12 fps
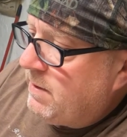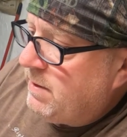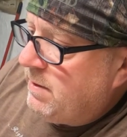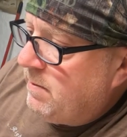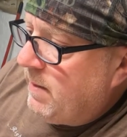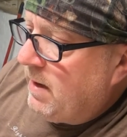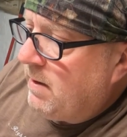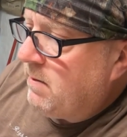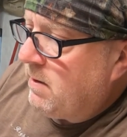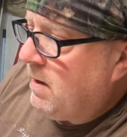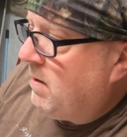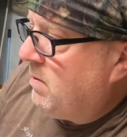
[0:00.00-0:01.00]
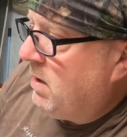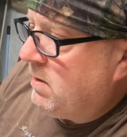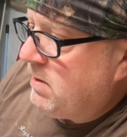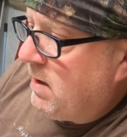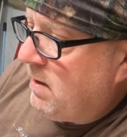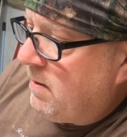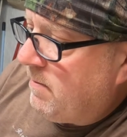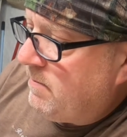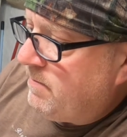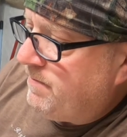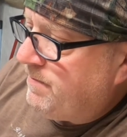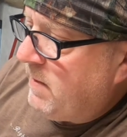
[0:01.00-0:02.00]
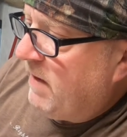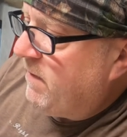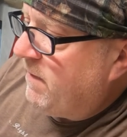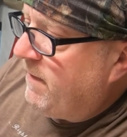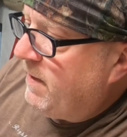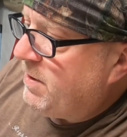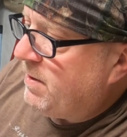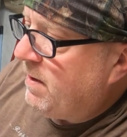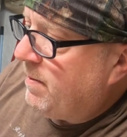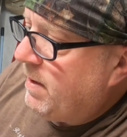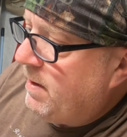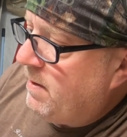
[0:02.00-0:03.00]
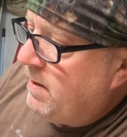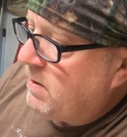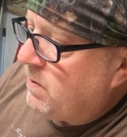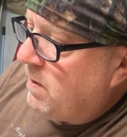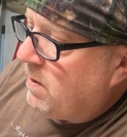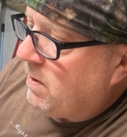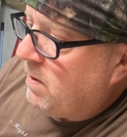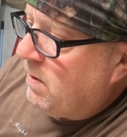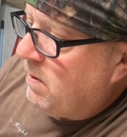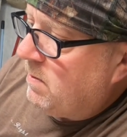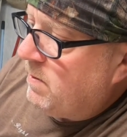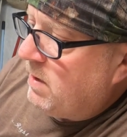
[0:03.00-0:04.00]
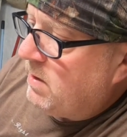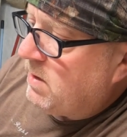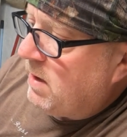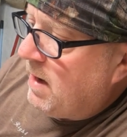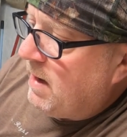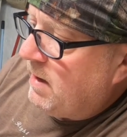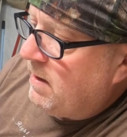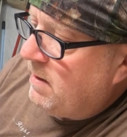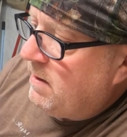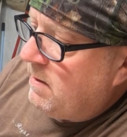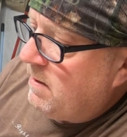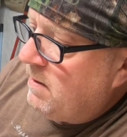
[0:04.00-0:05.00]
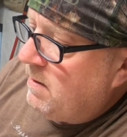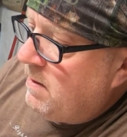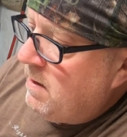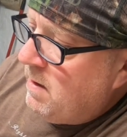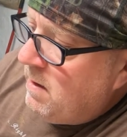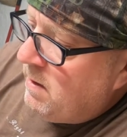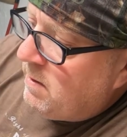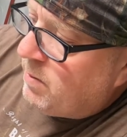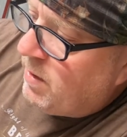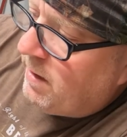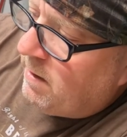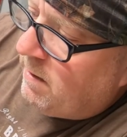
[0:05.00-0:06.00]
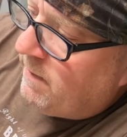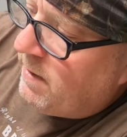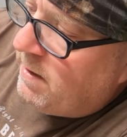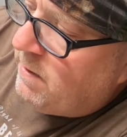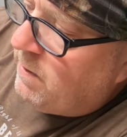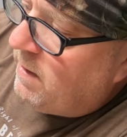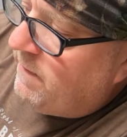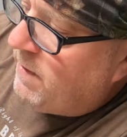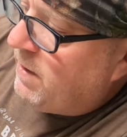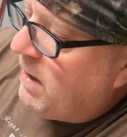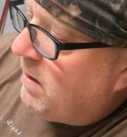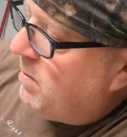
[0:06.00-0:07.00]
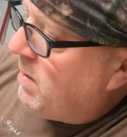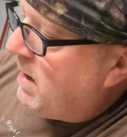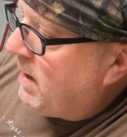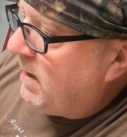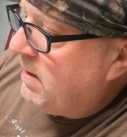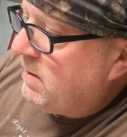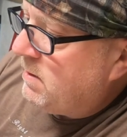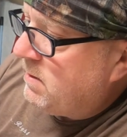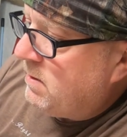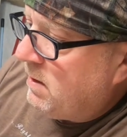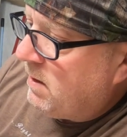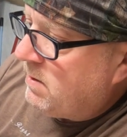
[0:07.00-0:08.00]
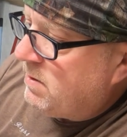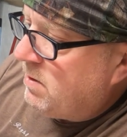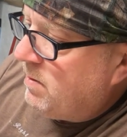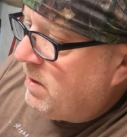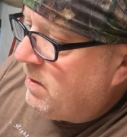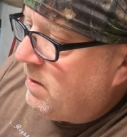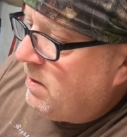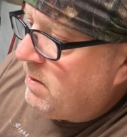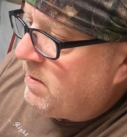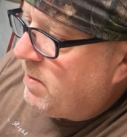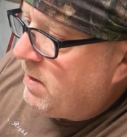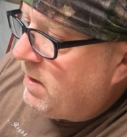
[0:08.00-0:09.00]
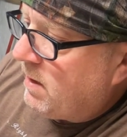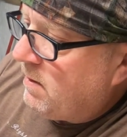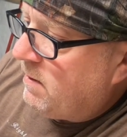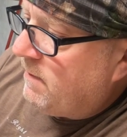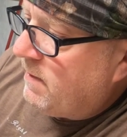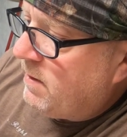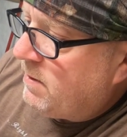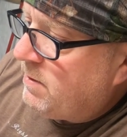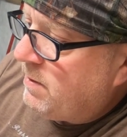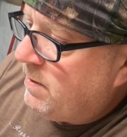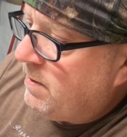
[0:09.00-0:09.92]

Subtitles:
zoom, man. Look how it blows that up. If your fish are up here in this water column, you'd slide it, bring it over here wherever your yellow bracket is. You can zoom in on those particular fish.